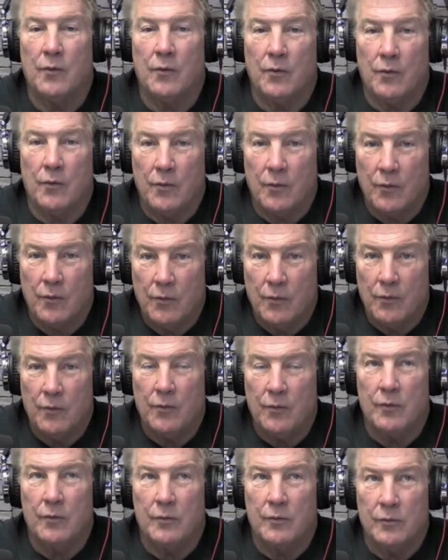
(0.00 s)

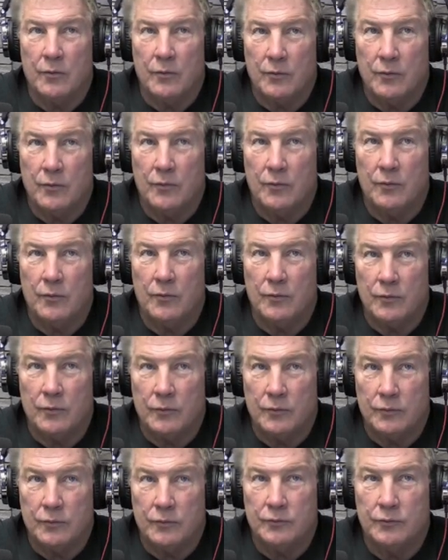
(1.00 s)

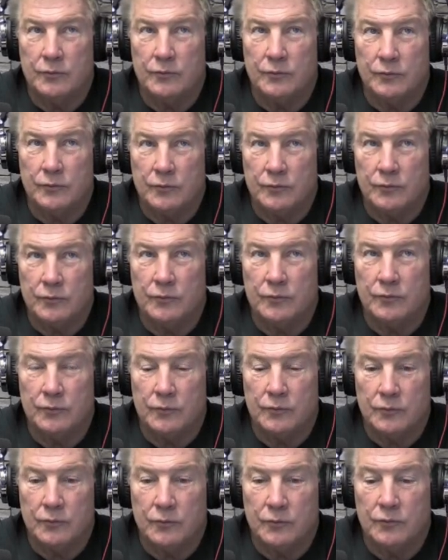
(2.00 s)

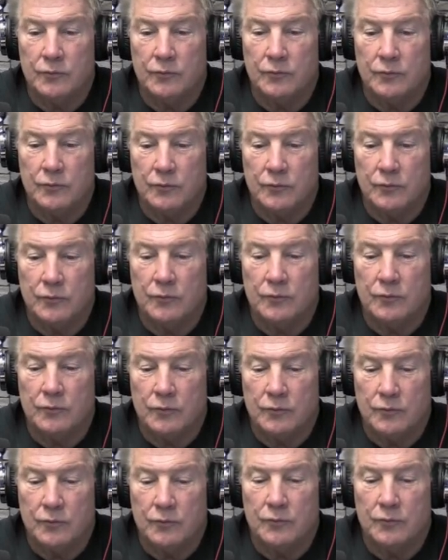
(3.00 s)

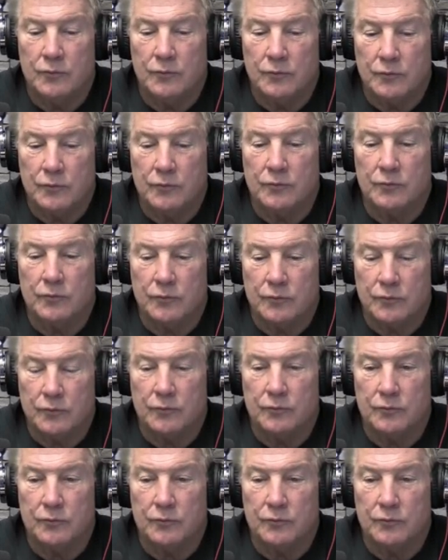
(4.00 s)
[no speech]